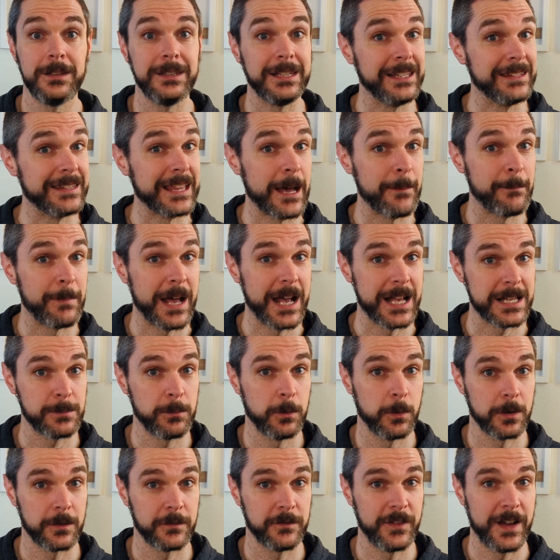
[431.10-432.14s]
Need that
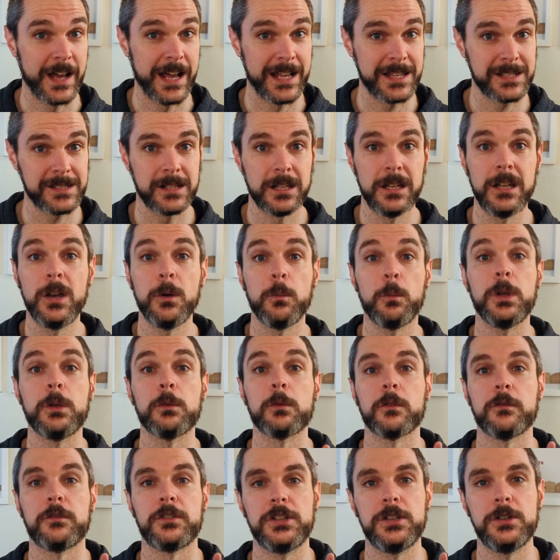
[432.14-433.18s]
passport fast? We
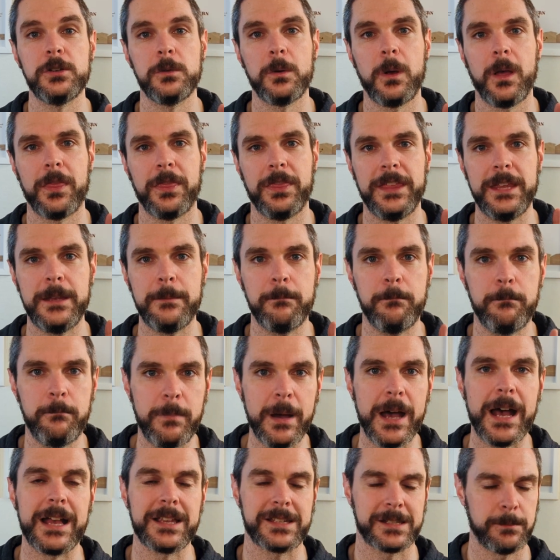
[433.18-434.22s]
review the
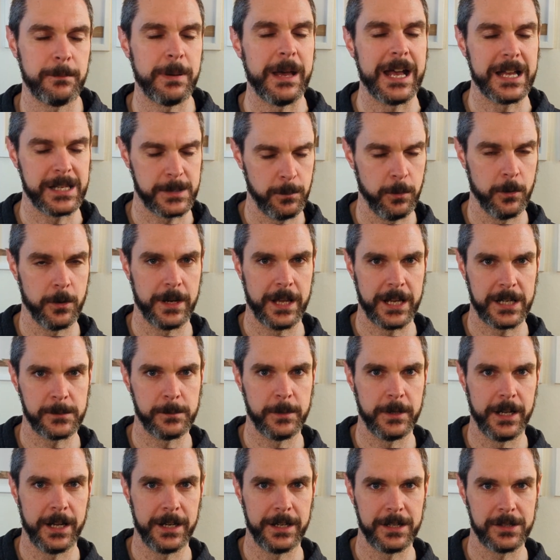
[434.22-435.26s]
best passport
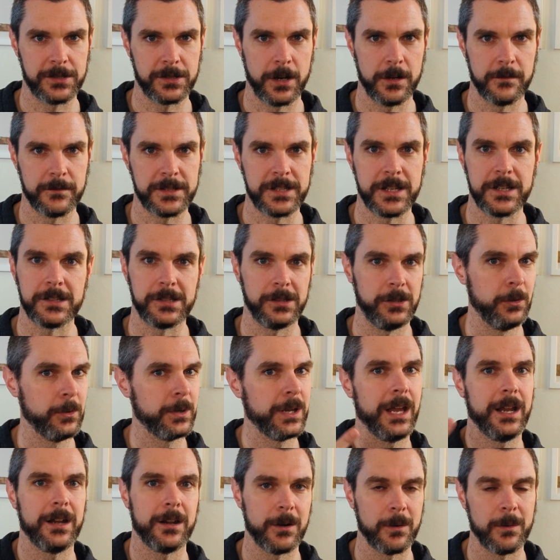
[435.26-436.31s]
expediting services
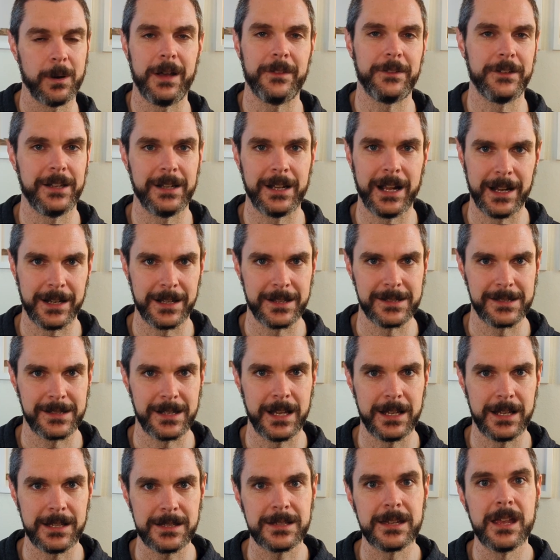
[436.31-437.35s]
located around the United
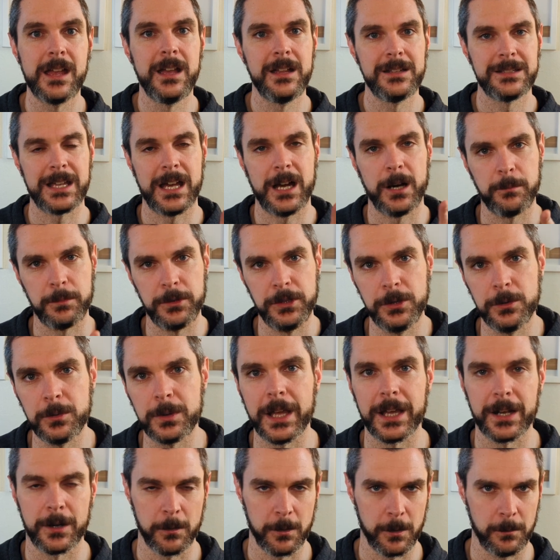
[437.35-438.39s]
States to help you
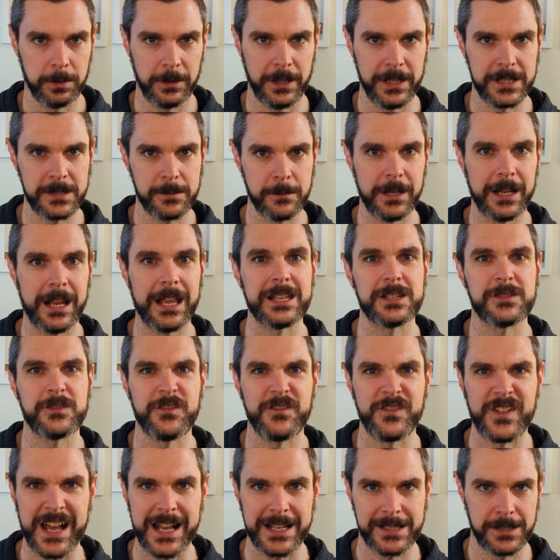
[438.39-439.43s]
get a replacement as
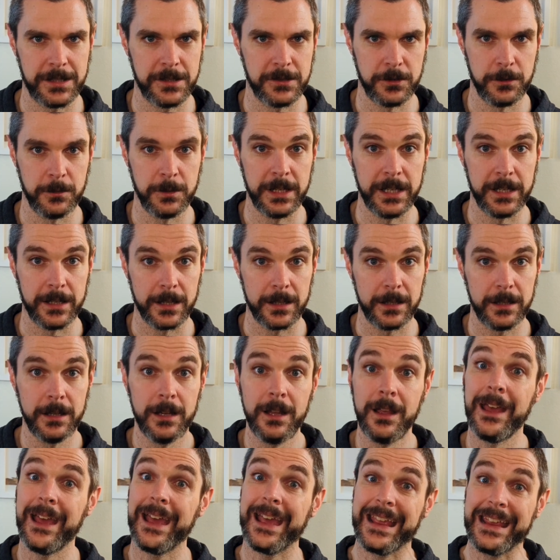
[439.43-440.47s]
fast as you need it.
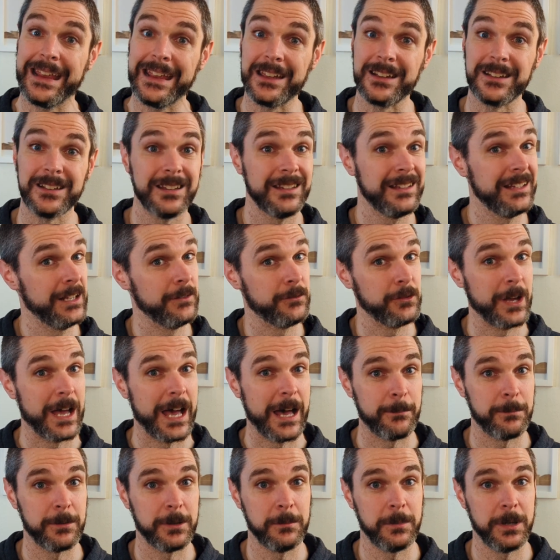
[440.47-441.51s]
And if you
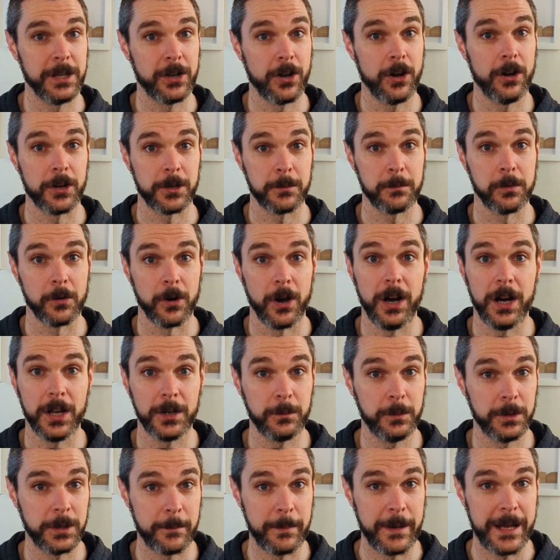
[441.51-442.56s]
happen to be caught abroad
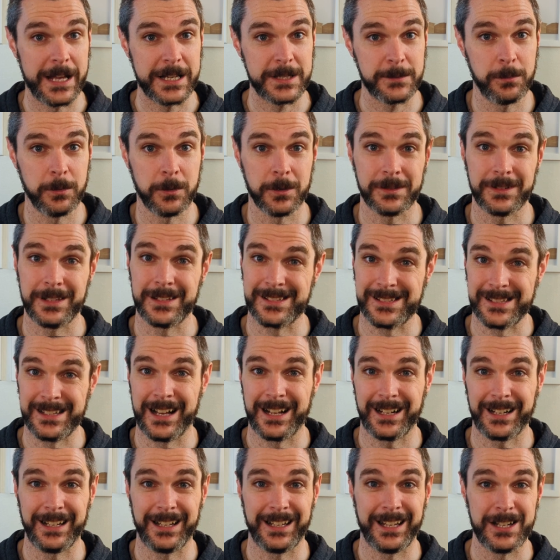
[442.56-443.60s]
with a passport that's
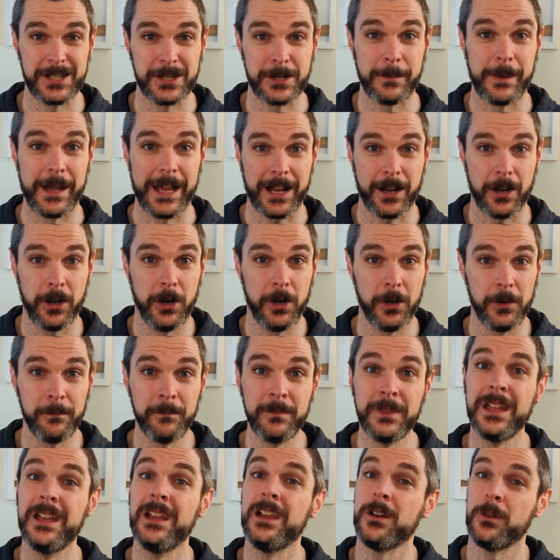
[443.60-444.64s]
not going to get you back home,
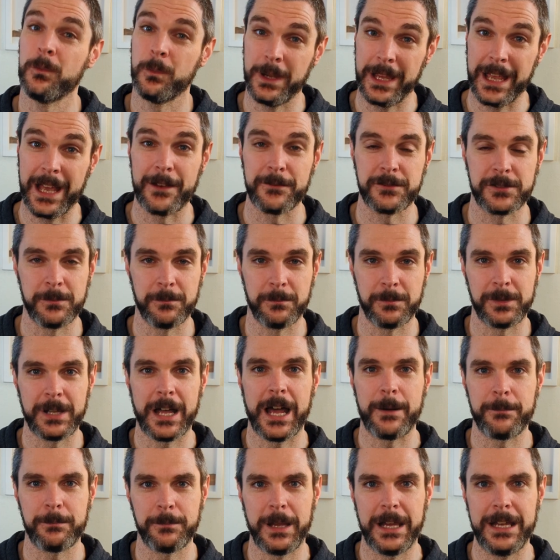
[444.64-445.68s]
we have some
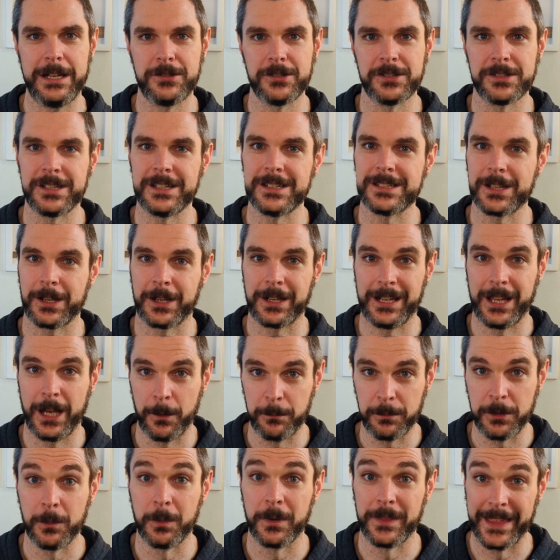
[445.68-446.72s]
top agencies that can
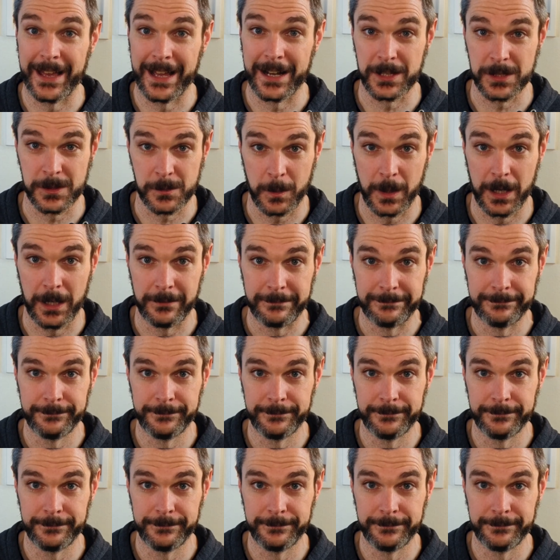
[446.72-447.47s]
help you with that as well.